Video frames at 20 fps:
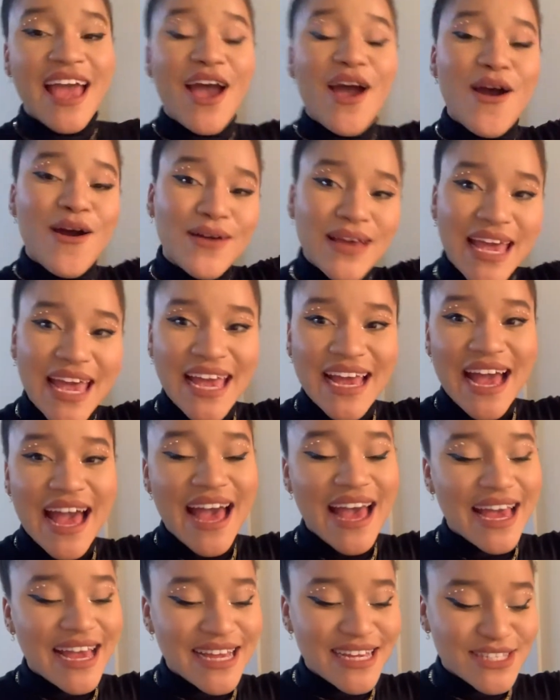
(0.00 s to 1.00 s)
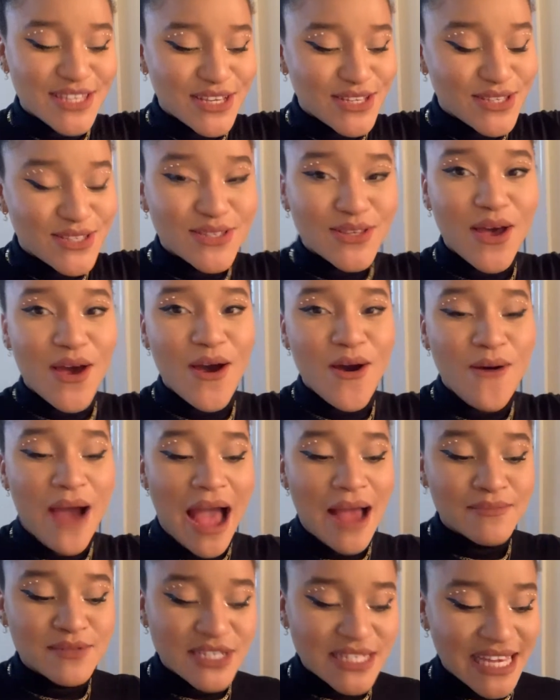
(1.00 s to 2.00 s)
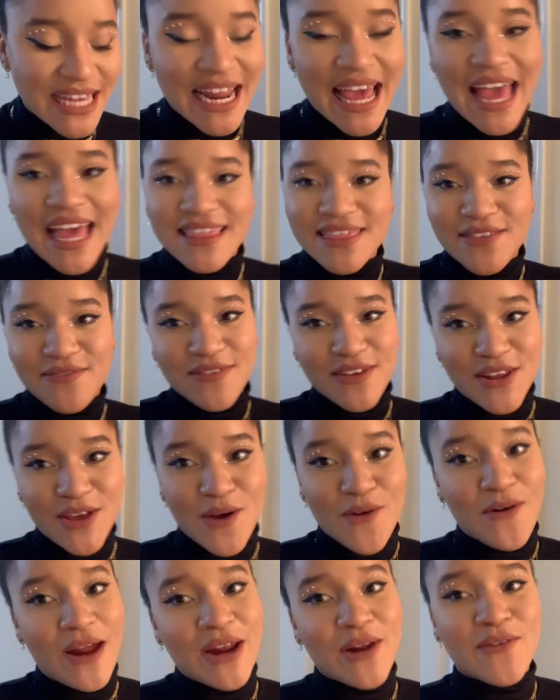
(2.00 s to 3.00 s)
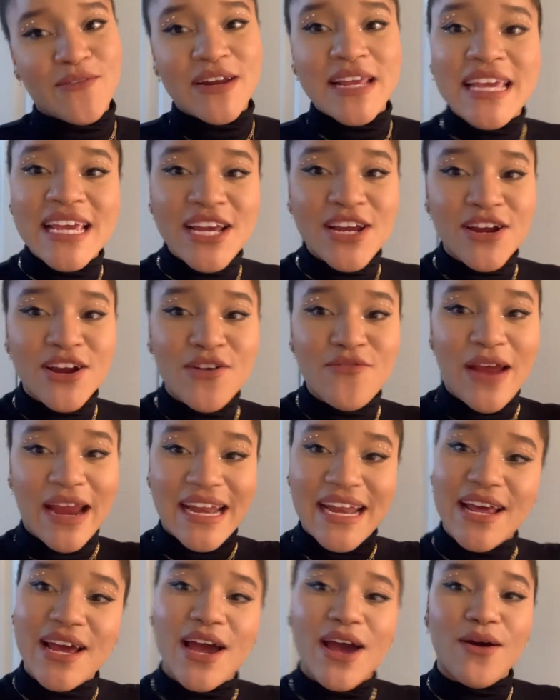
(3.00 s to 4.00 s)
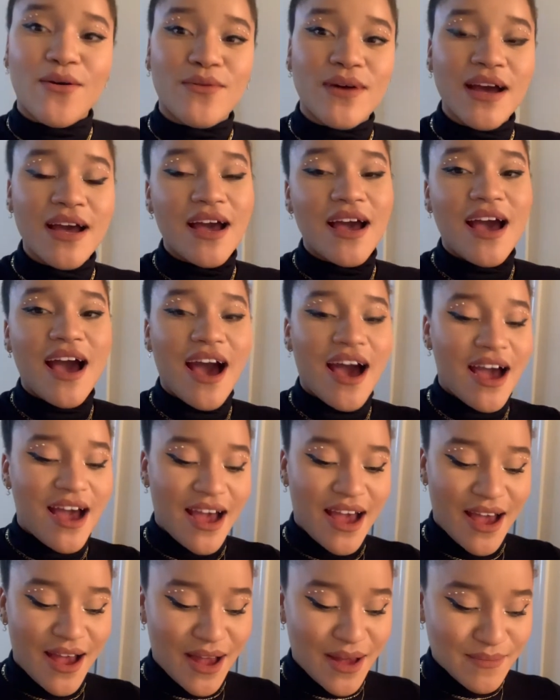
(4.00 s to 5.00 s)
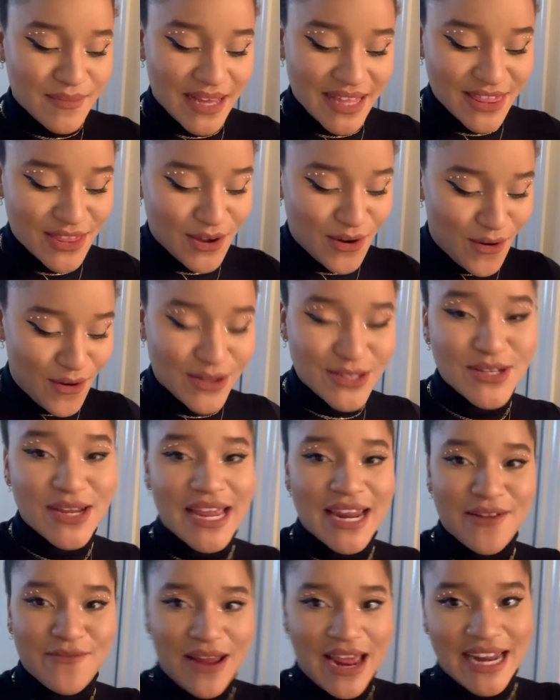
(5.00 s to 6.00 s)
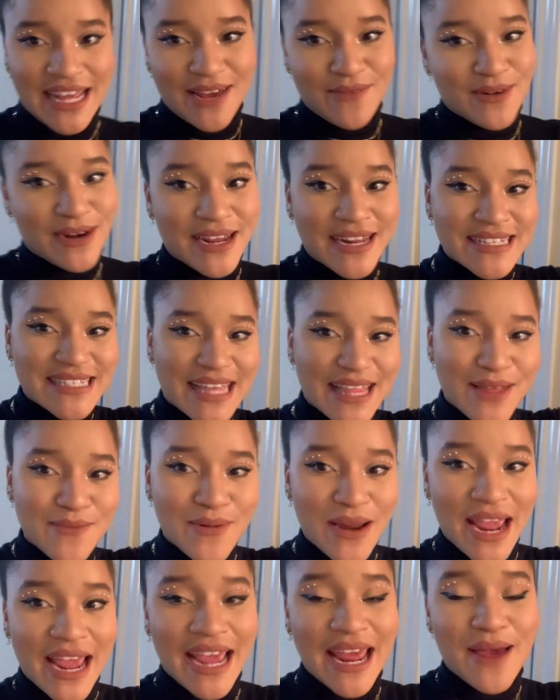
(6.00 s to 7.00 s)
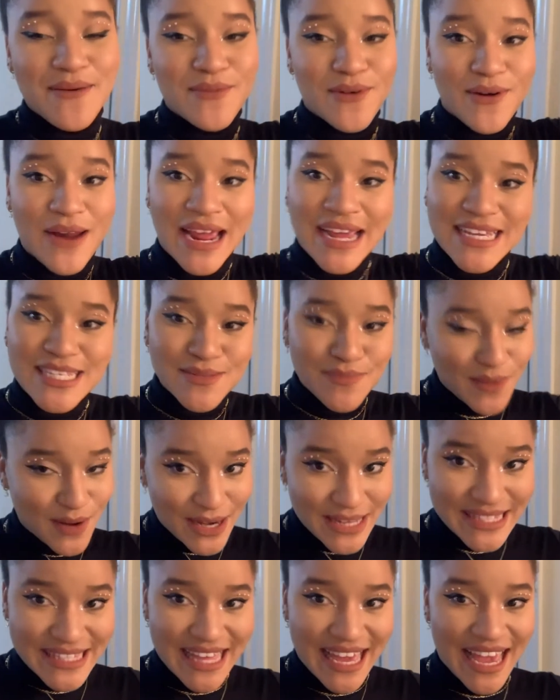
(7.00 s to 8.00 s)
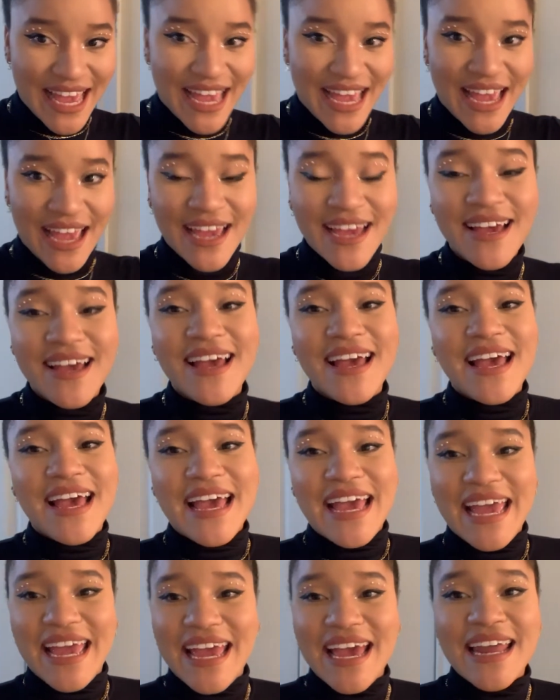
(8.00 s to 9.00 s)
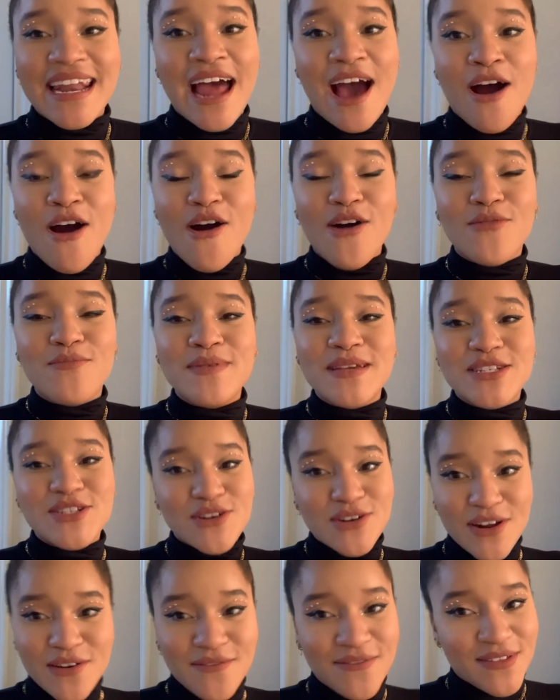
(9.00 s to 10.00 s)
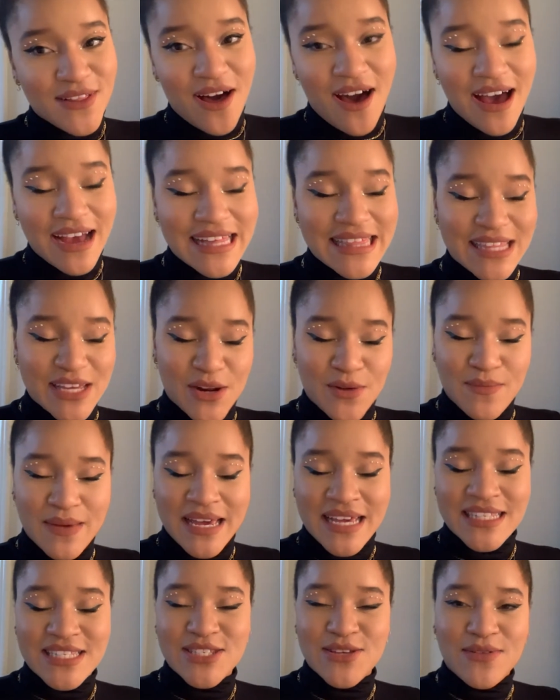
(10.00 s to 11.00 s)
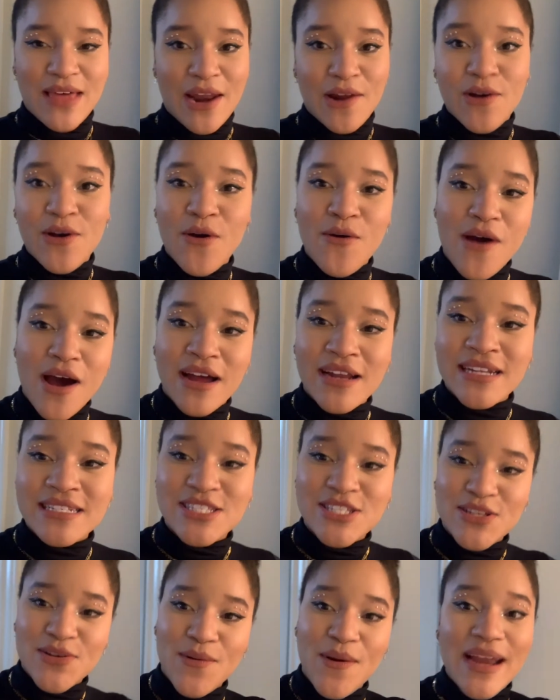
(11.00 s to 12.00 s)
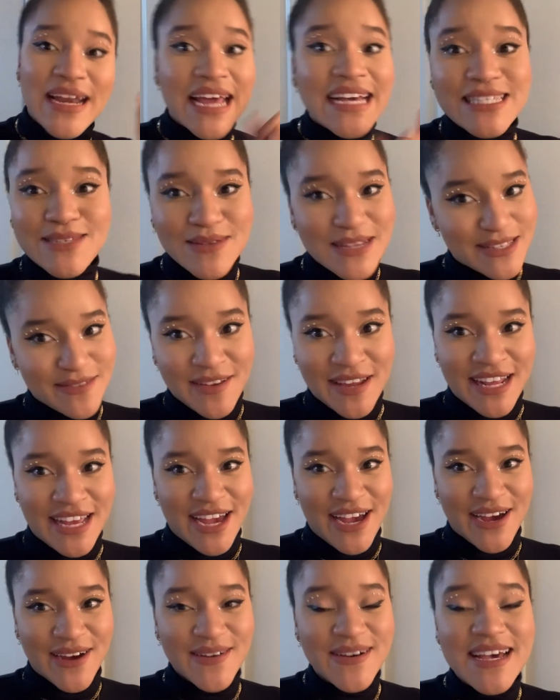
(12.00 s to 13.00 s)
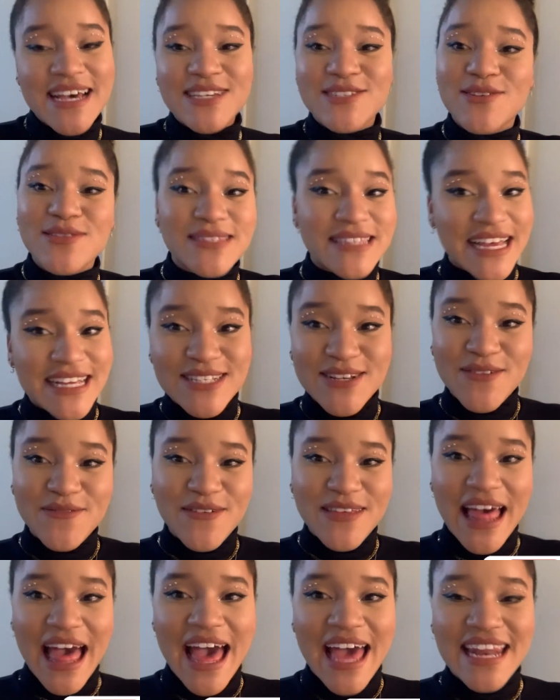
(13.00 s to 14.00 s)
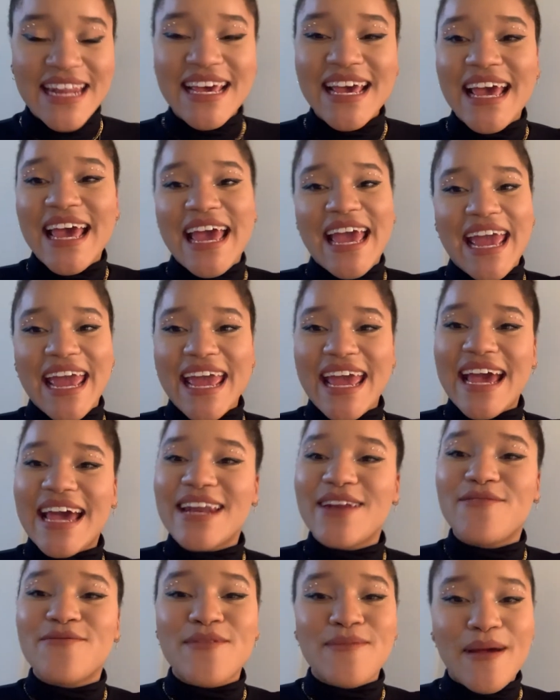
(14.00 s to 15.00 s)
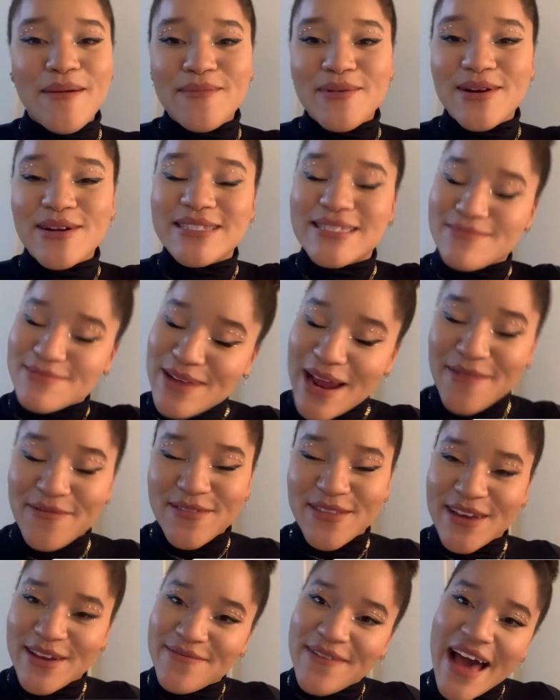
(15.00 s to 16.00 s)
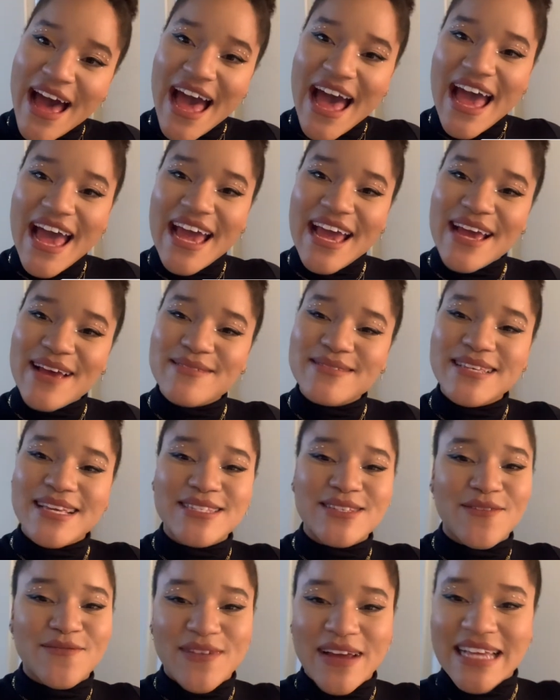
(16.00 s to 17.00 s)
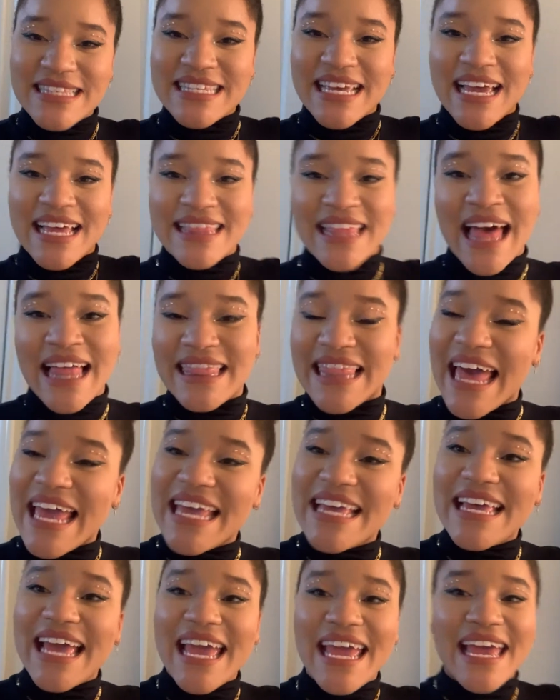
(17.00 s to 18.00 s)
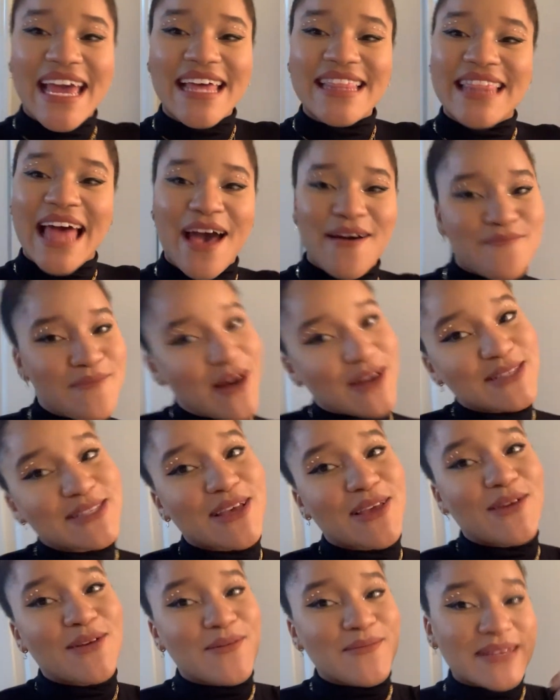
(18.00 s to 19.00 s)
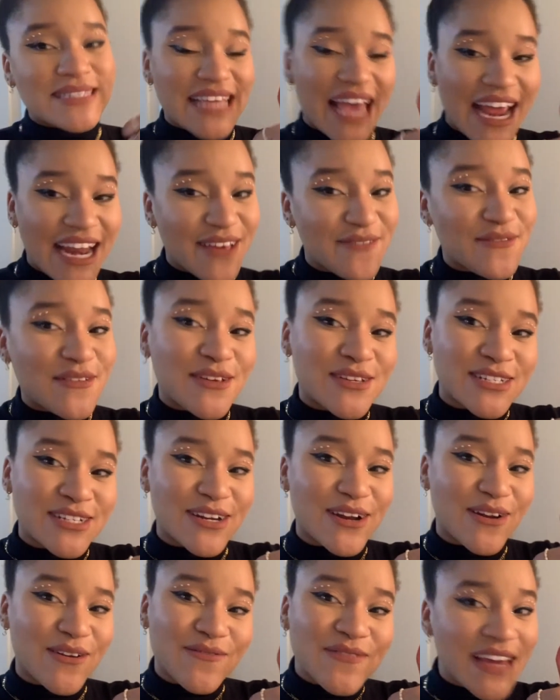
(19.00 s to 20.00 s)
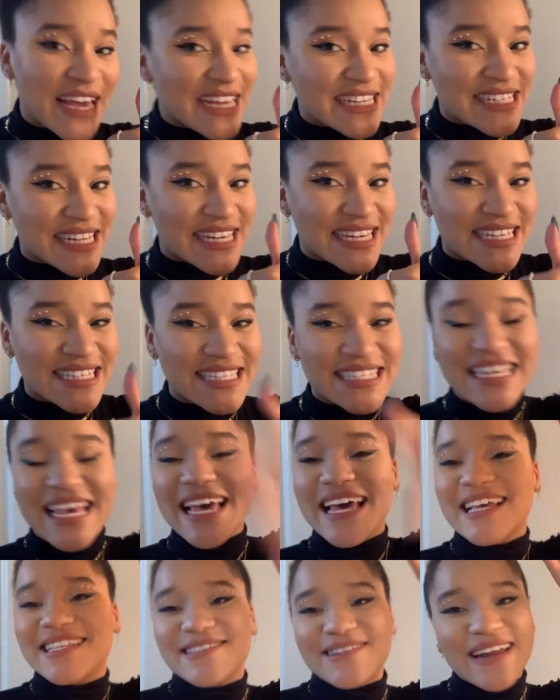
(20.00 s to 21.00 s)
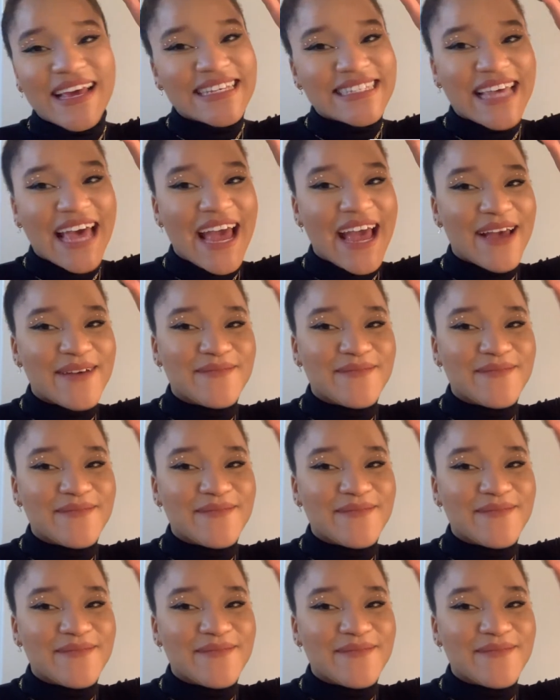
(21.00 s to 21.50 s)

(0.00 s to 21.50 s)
Okay guys, so I'm just gonna end the video right over here. Right now, the girls are getting ready. We're gonna celebrate Mariah's birthday, and I'll be sure to vlog a little bit, so that'll go on to next week's video. So stay tuned for that, and remember, subscribe for the good vibes. Don't forget to hit that like and that bell so you don't miss any future notifications. Till next time.